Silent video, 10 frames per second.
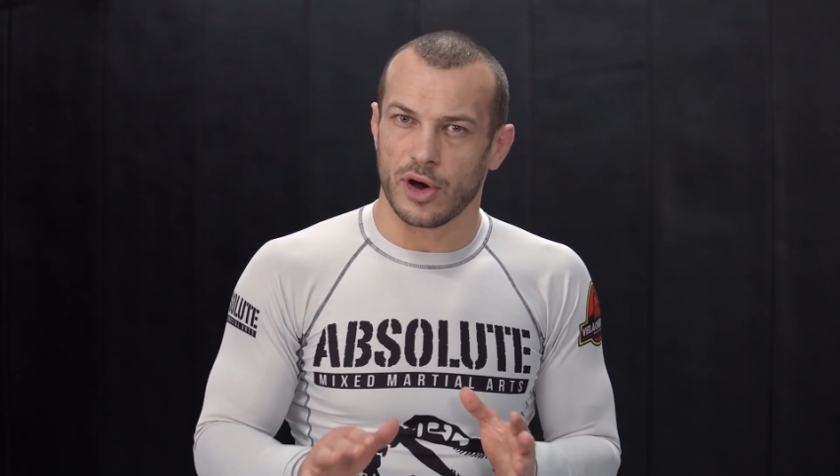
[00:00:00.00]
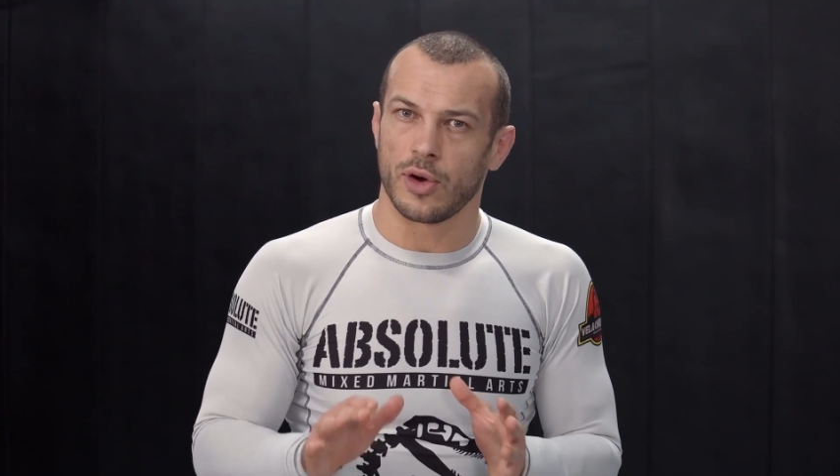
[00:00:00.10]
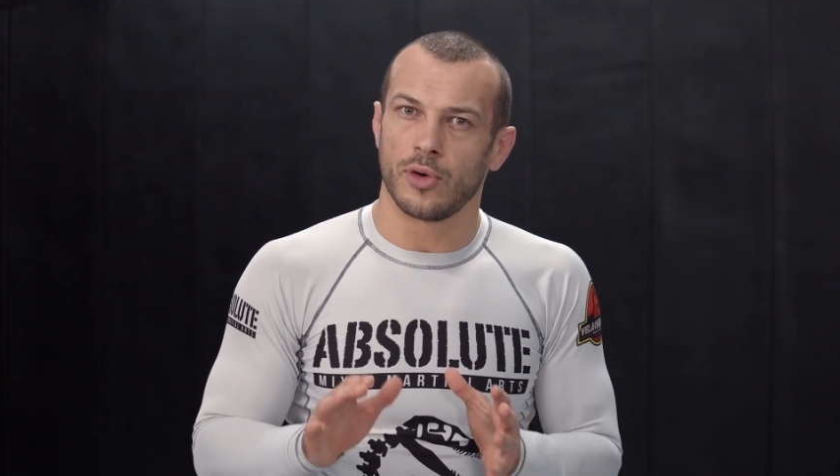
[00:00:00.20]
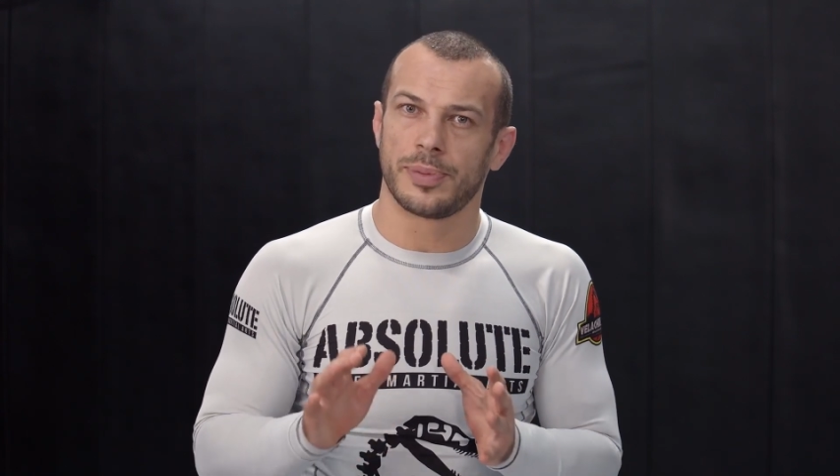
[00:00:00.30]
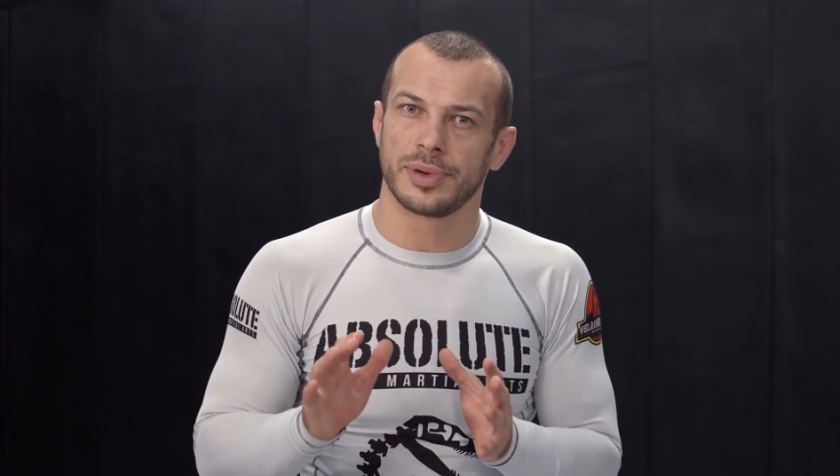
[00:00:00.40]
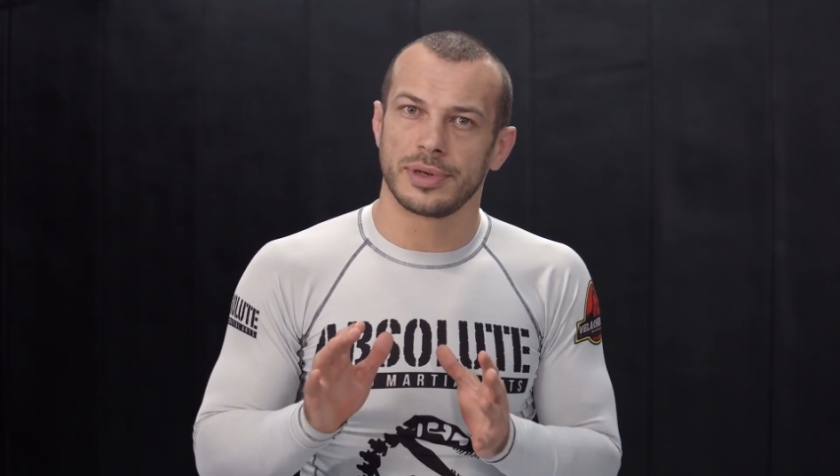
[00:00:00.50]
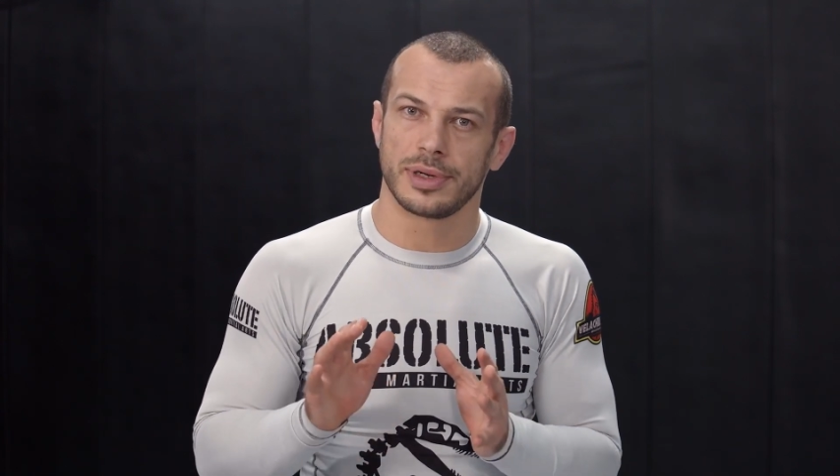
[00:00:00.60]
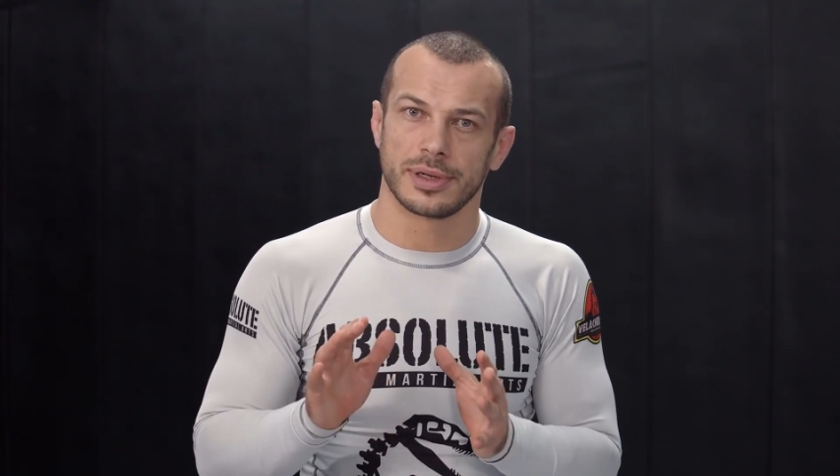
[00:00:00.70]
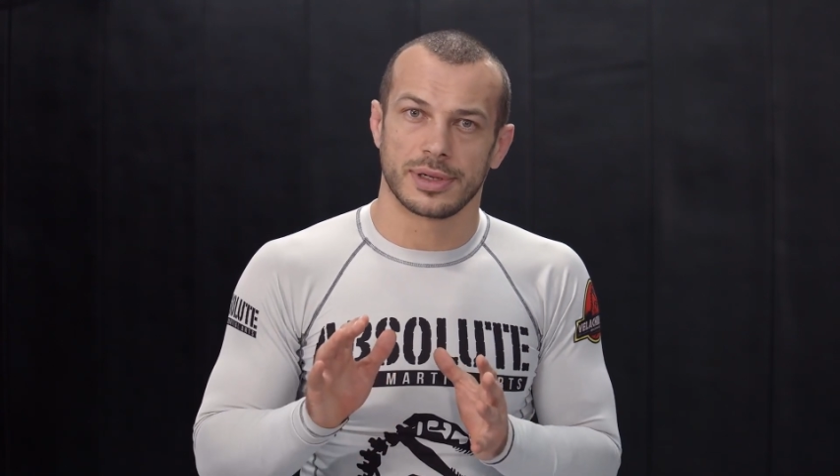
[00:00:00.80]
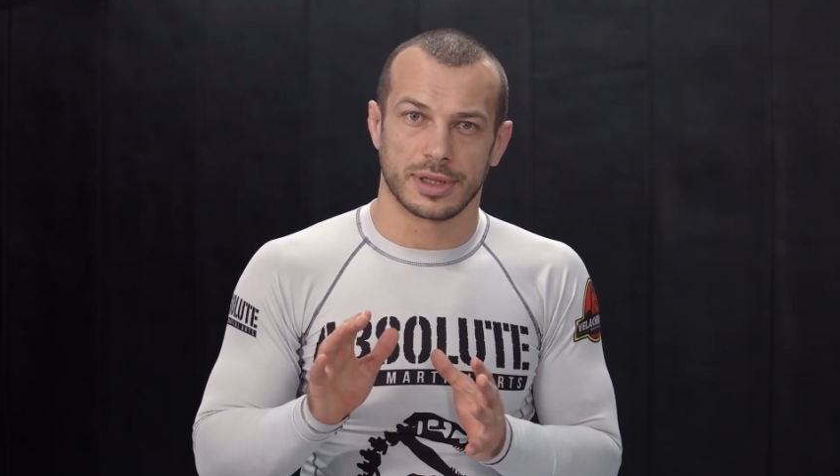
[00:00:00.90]

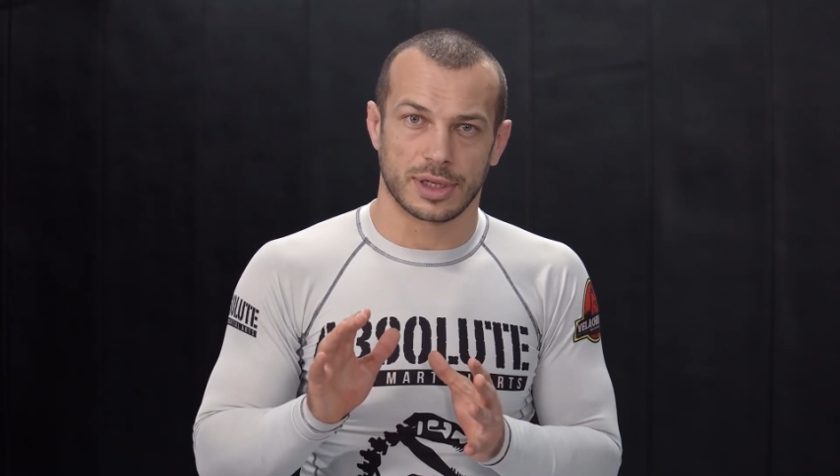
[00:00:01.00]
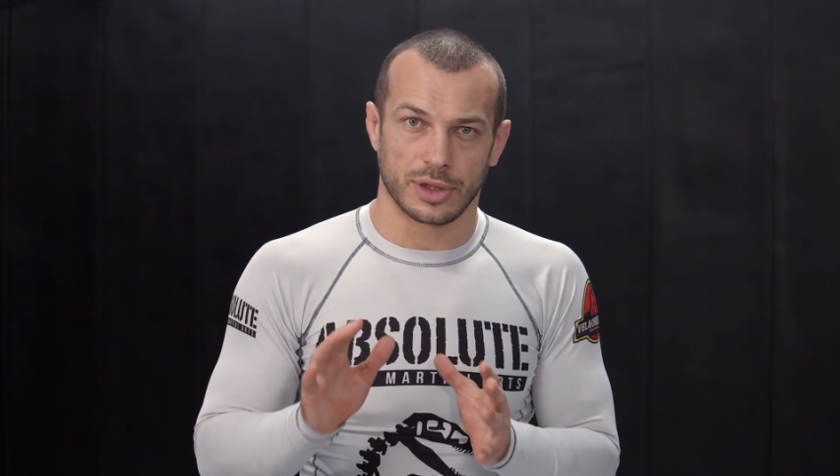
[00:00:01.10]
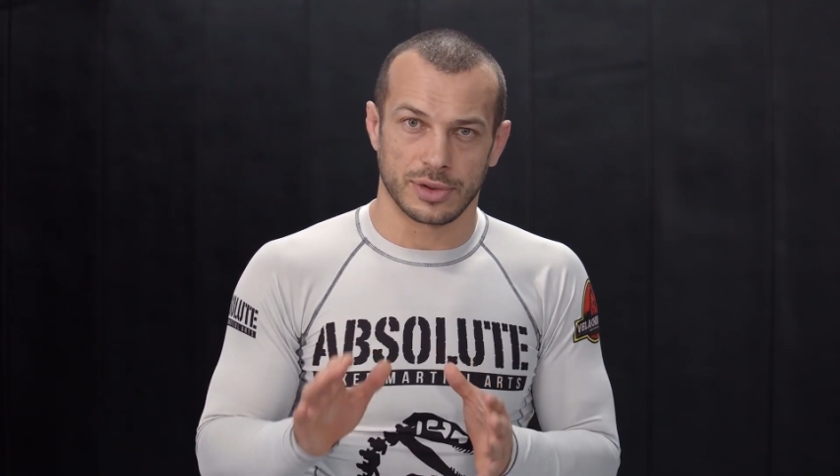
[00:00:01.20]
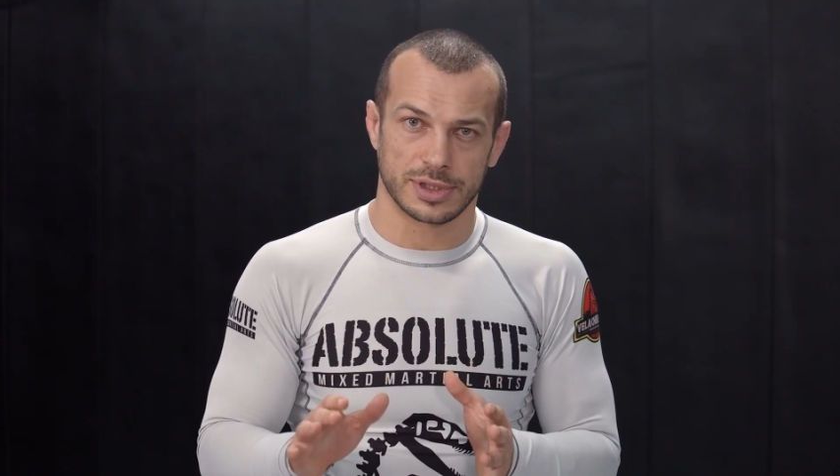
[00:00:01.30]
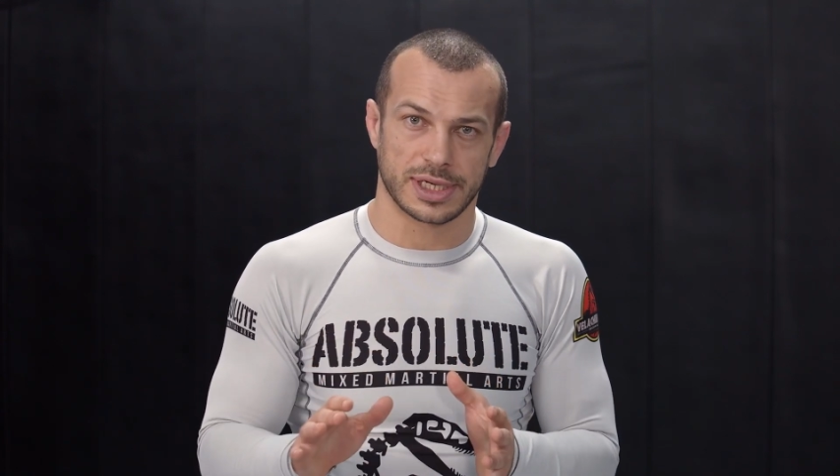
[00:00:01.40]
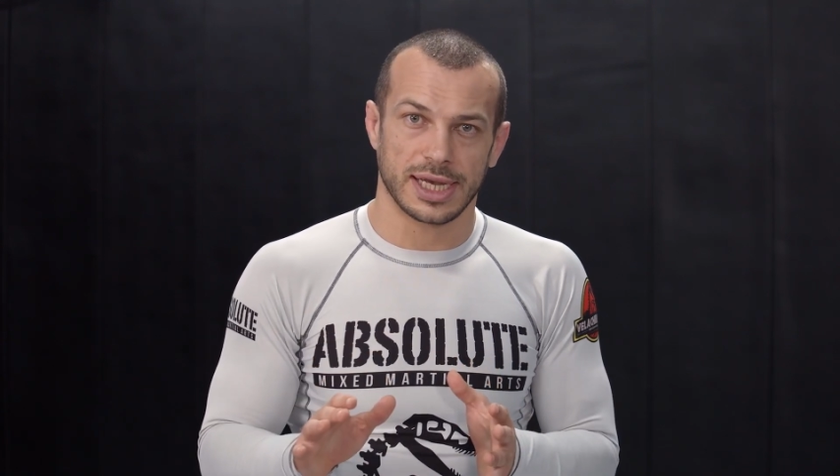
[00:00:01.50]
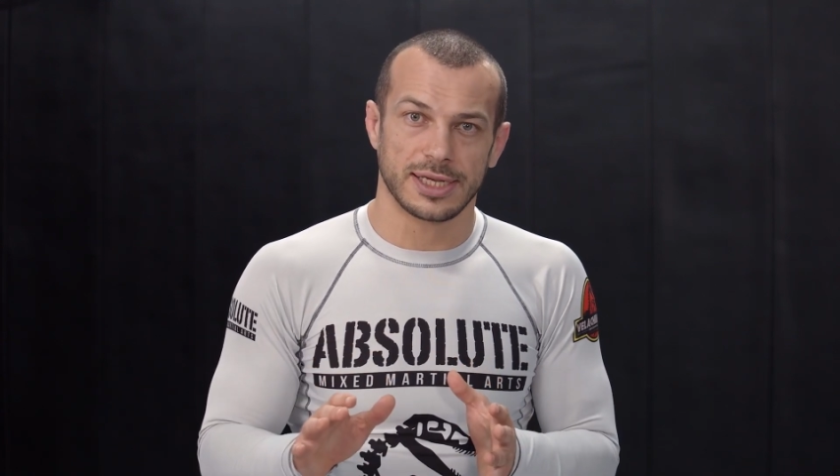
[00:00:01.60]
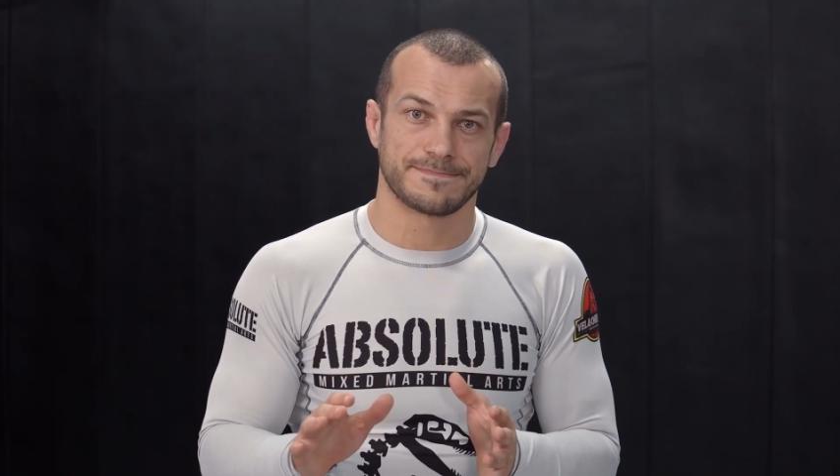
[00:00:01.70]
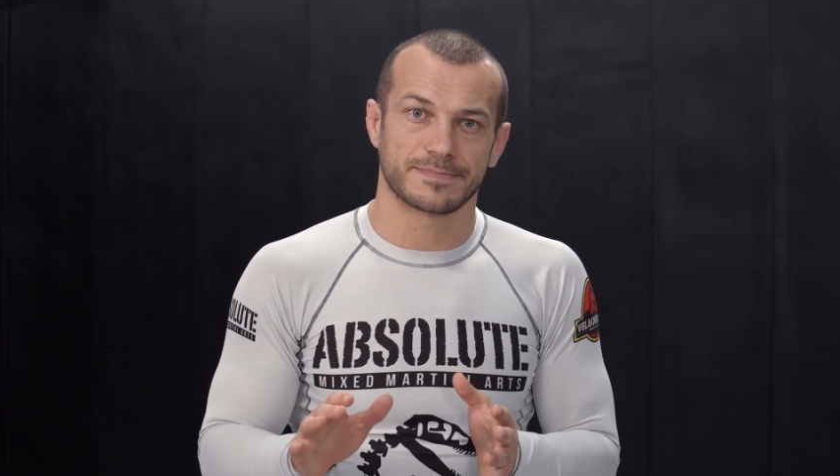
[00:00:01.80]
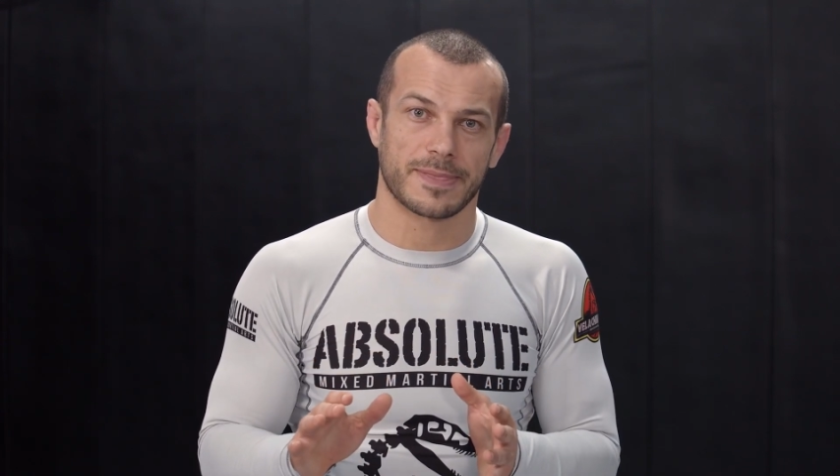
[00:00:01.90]
opened the closed guard,